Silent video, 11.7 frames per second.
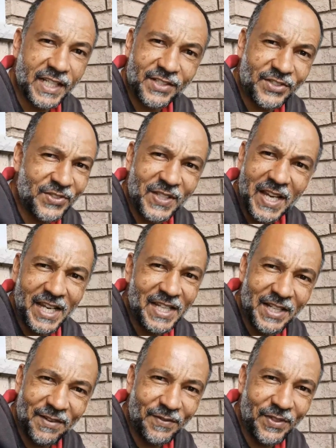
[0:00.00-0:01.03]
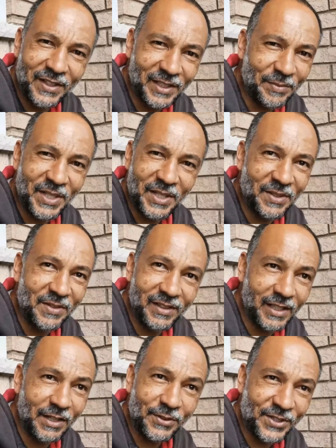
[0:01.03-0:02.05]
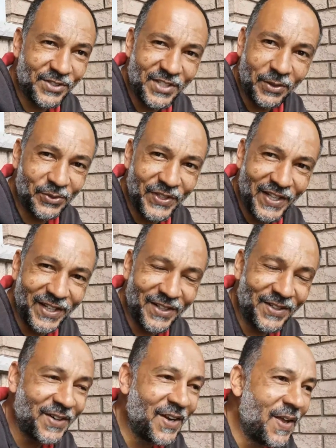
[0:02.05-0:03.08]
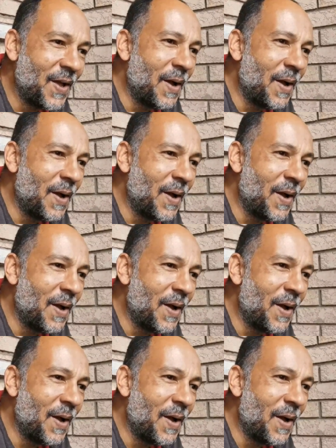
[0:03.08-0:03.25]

diss any of the limited lovers out there,